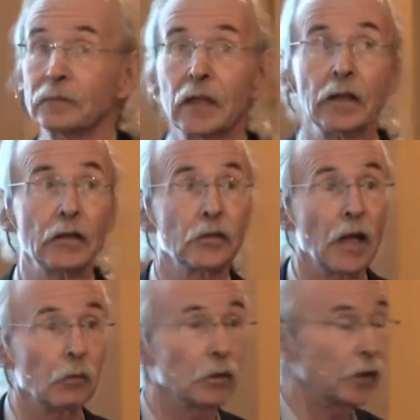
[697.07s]
And that's
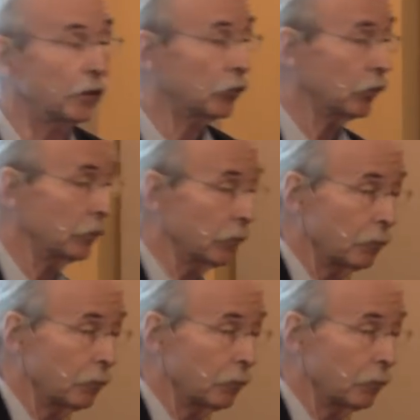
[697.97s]
not what they achieved.